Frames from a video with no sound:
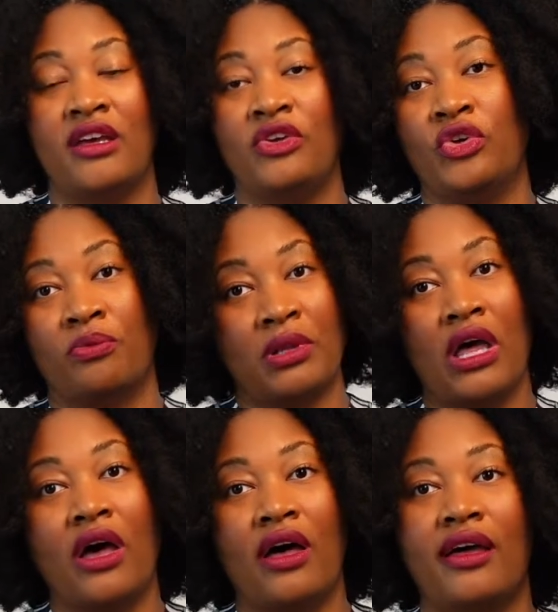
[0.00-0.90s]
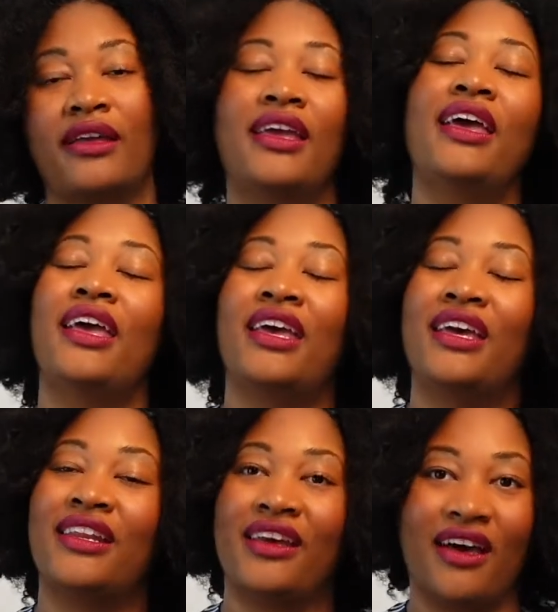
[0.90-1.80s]
your blog,
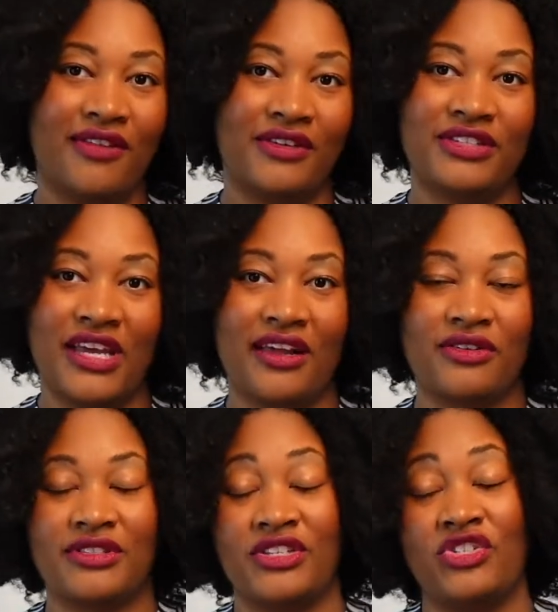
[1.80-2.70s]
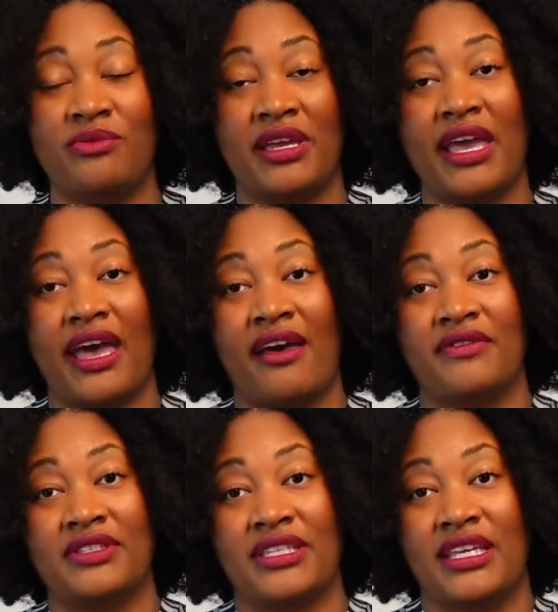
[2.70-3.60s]
and other channels that you may have
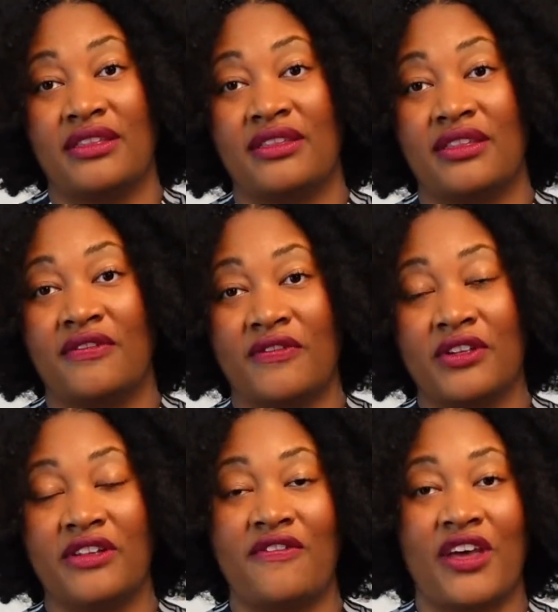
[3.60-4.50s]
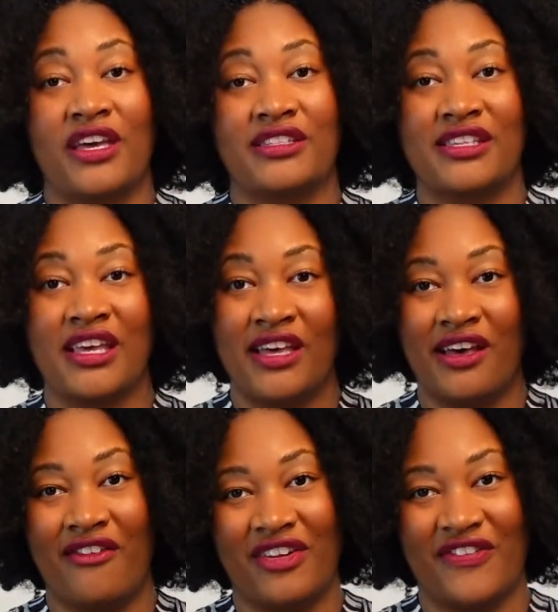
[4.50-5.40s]
to get the full effect
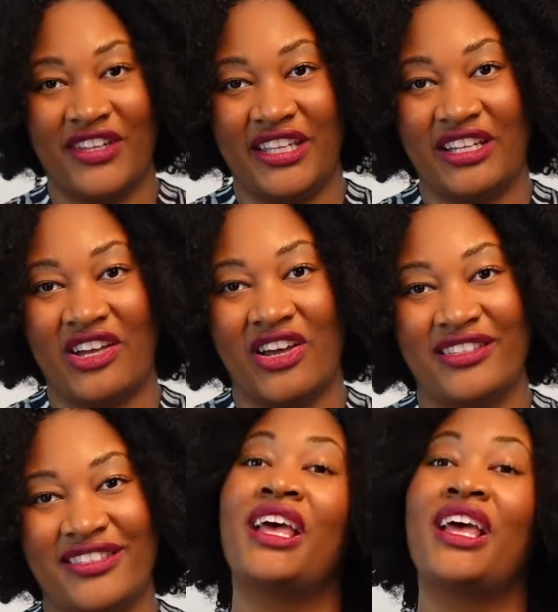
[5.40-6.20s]
of an affiliate launch.